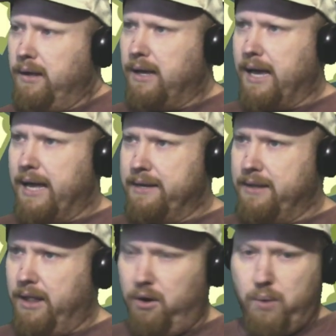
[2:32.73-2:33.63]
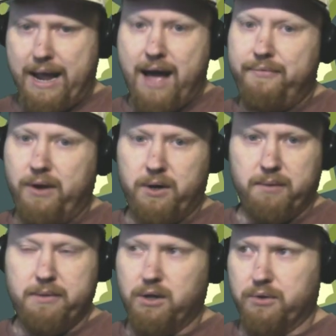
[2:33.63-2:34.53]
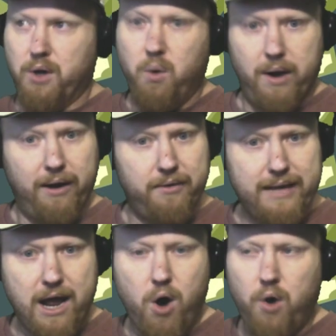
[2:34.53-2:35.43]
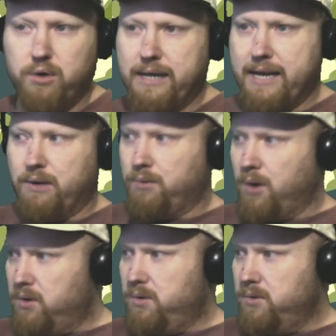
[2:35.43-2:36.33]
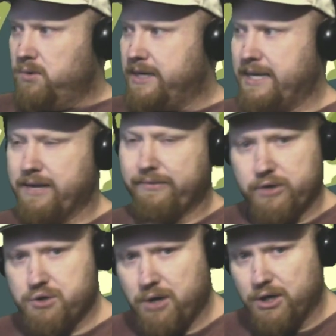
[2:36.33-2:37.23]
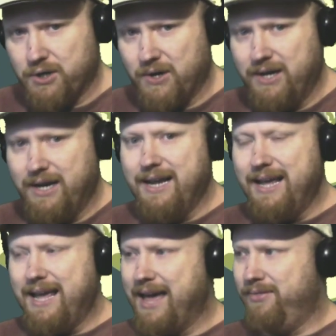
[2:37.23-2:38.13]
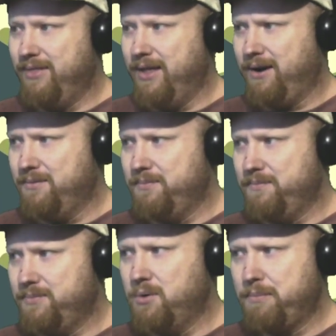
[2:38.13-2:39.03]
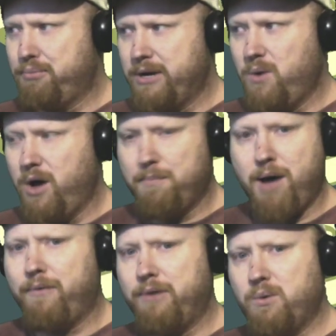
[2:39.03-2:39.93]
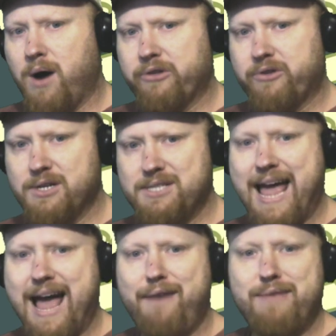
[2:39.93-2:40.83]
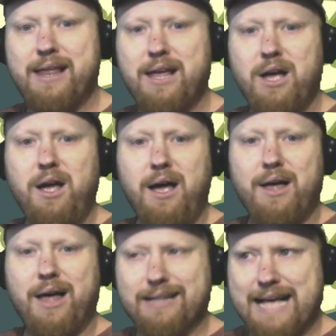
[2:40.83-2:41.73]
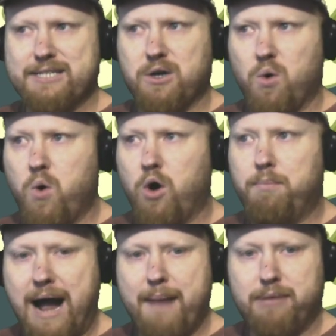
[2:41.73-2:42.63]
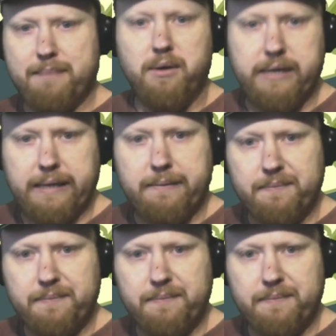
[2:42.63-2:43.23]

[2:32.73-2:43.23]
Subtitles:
and they're way out there in the middle of nowhere. They got hardly any roads, any infrastructure, and they're doing pretty well poverty-wise because they have that Alaska oil pipeline money.